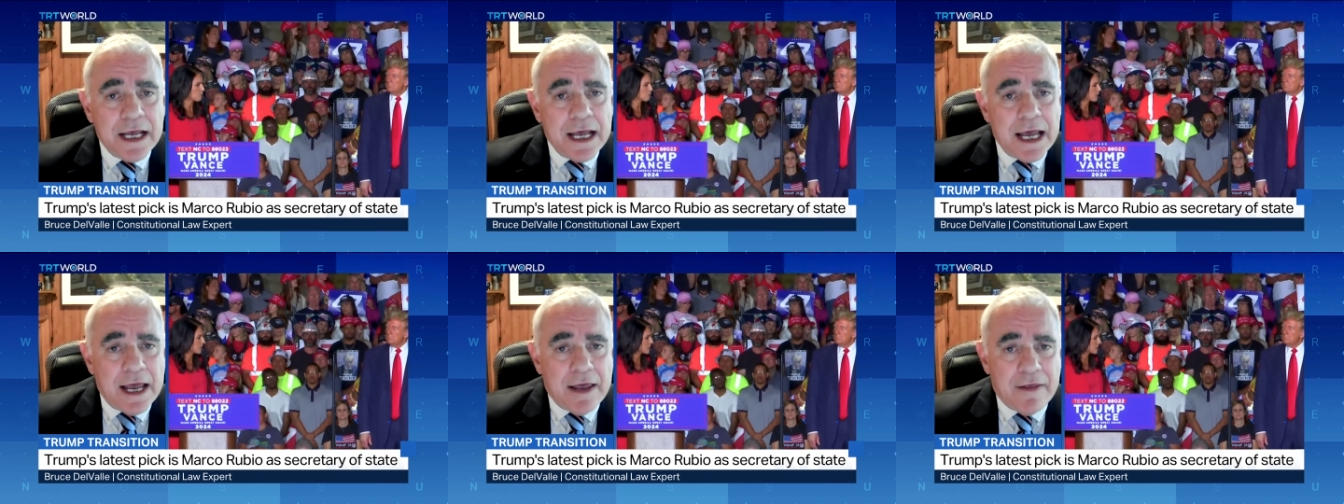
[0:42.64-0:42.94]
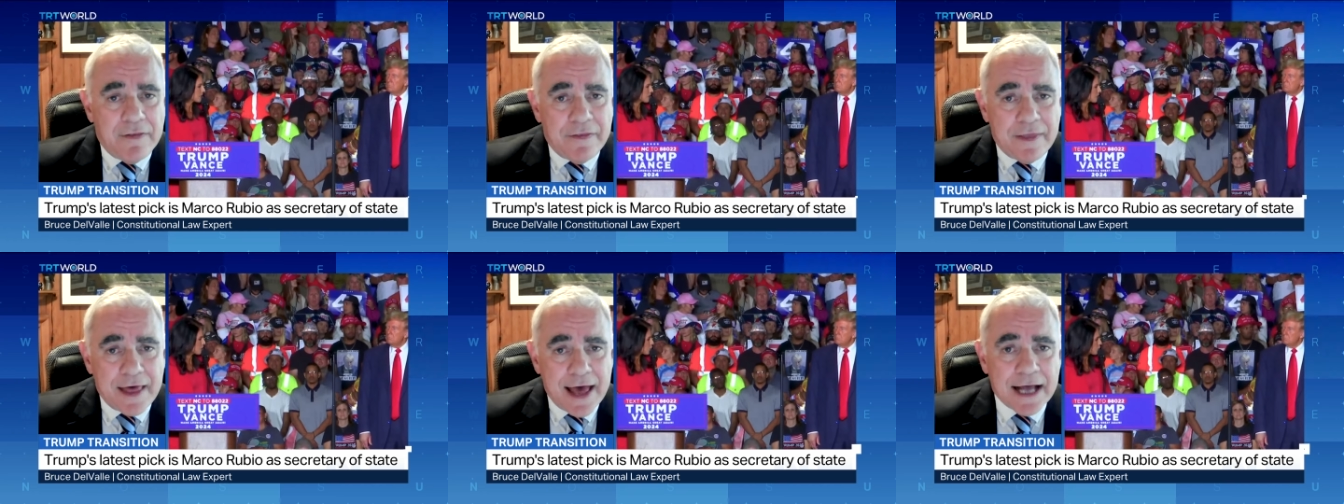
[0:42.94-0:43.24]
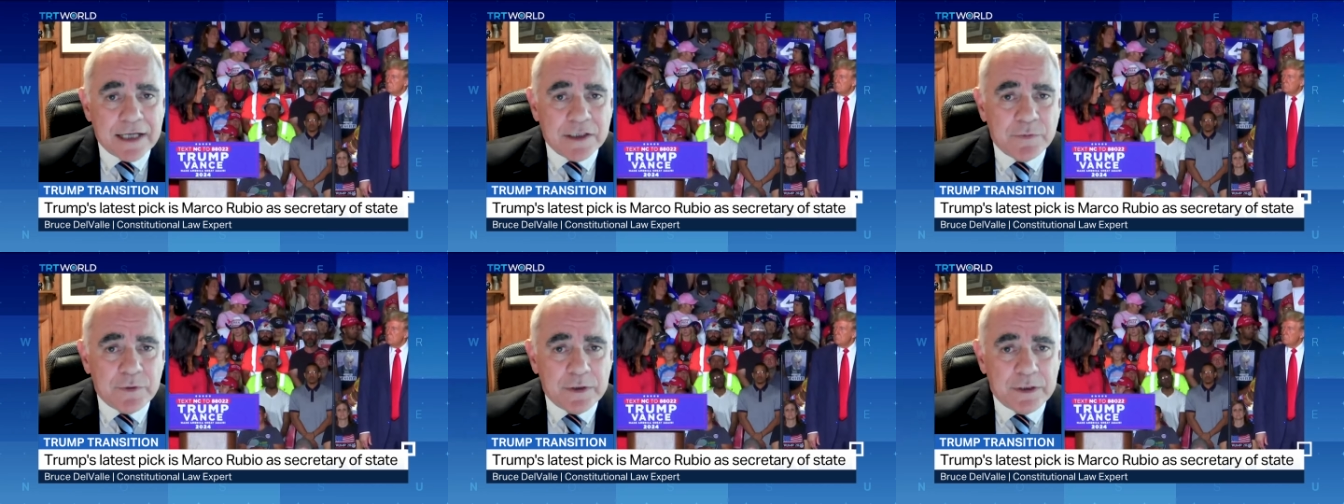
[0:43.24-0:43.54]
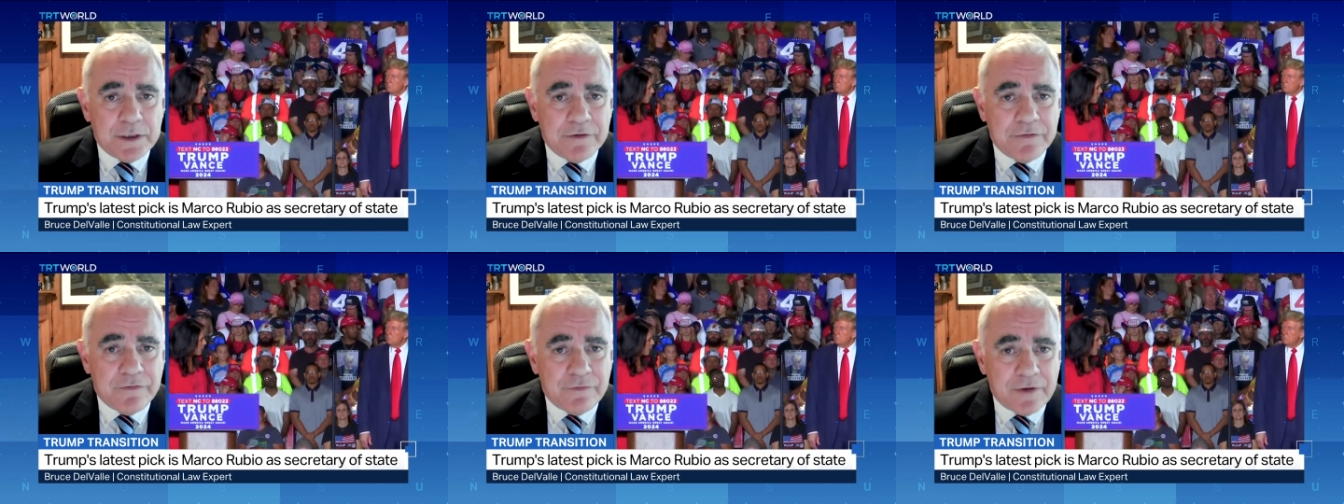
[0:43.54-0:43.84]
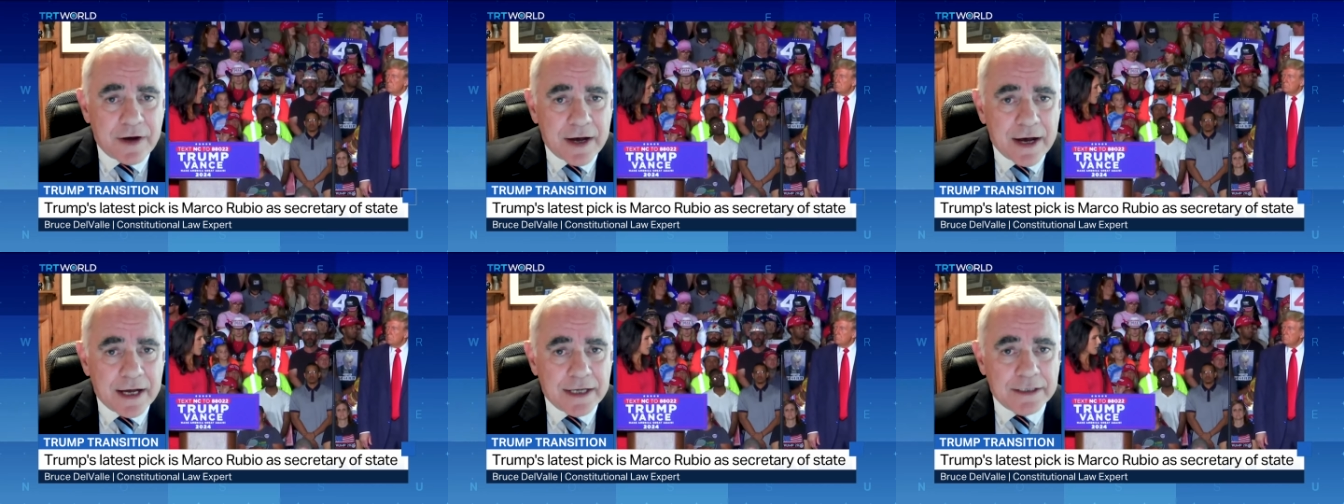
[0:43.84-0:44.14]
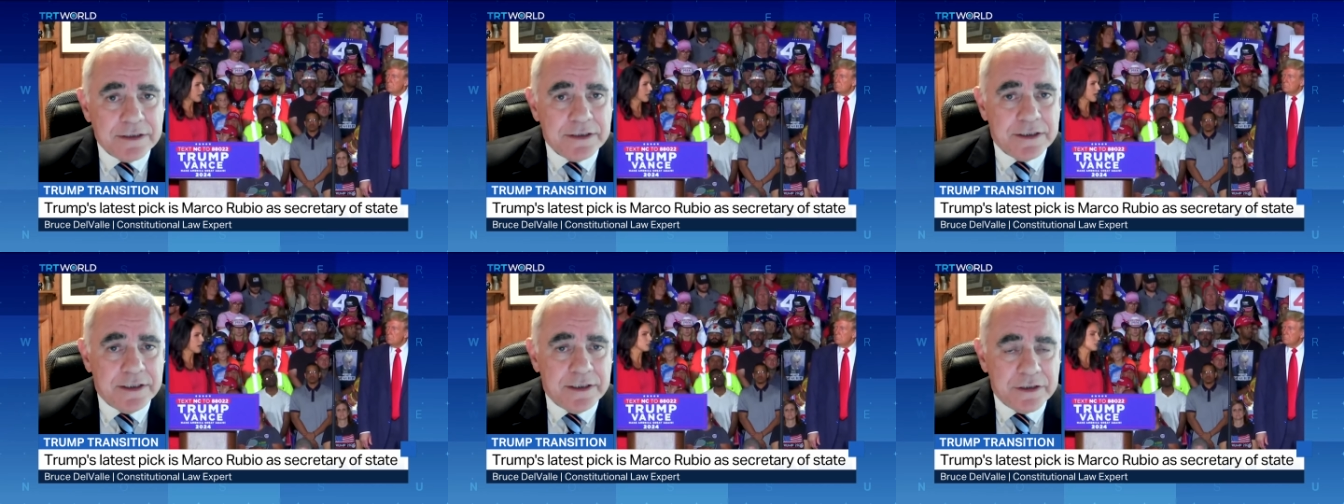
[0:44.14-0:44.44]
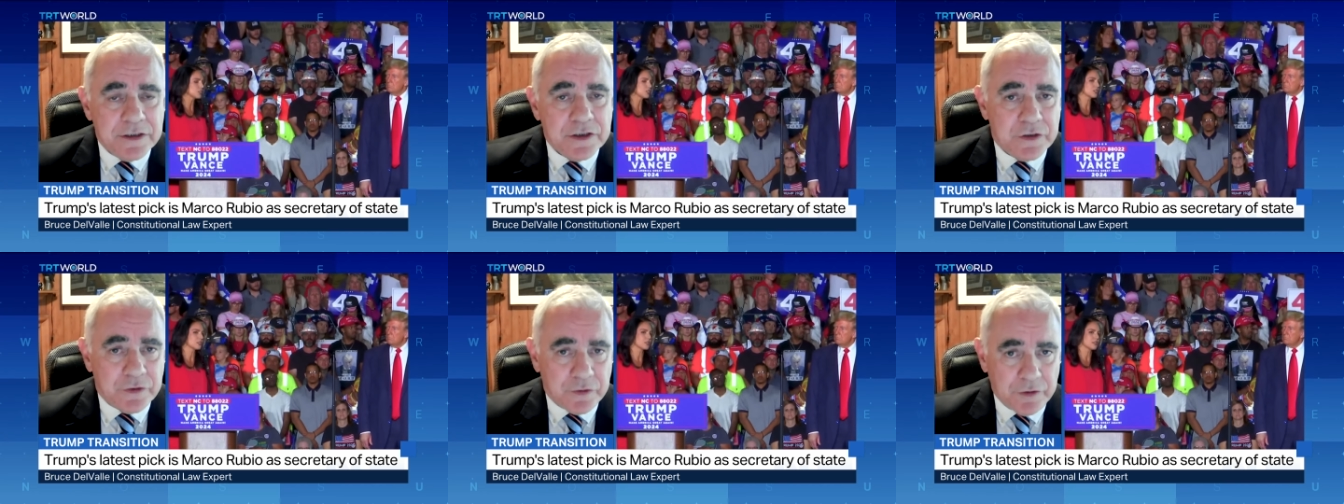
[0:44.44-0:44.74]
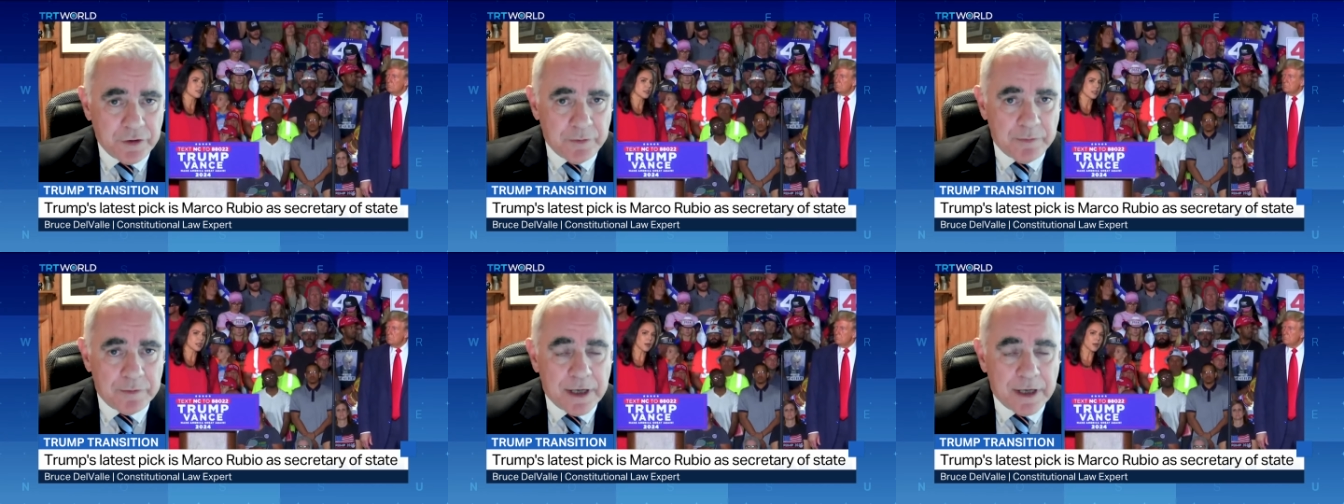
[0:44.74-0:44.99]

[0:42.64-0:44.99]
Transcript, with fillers: And that's what defines this group.